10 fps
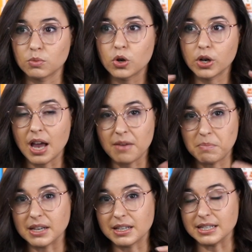could have
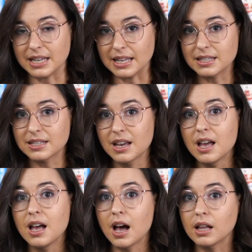been condensed
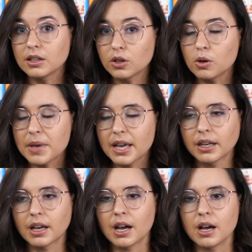a little
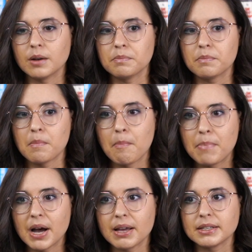bit,
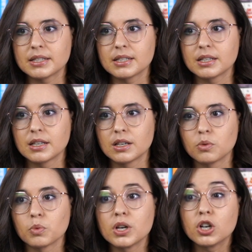but
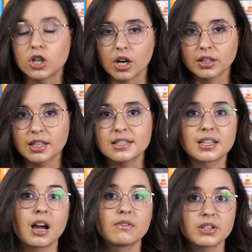regardless, the
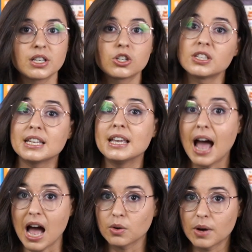conversations he
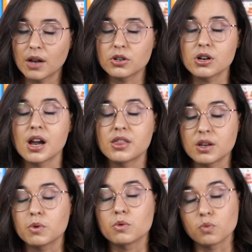had around her, I
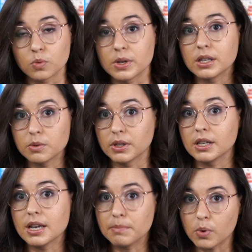think were really,
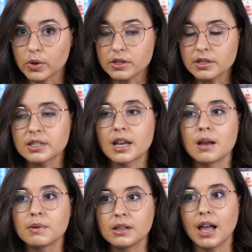really important. And
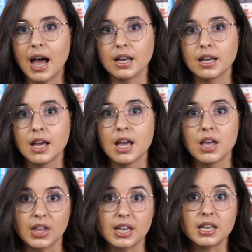I'm glad
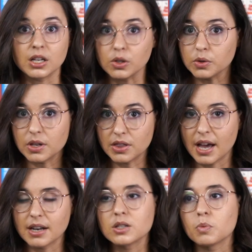that he included
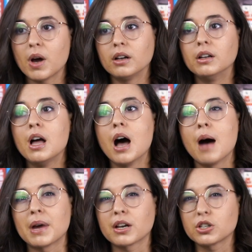that as well.
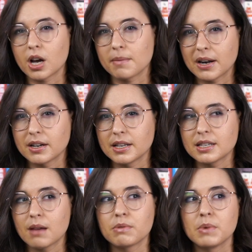I'm not going to talk about it in
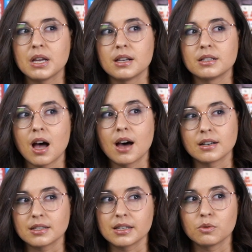depth because
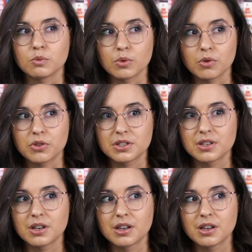honestly, Ruth's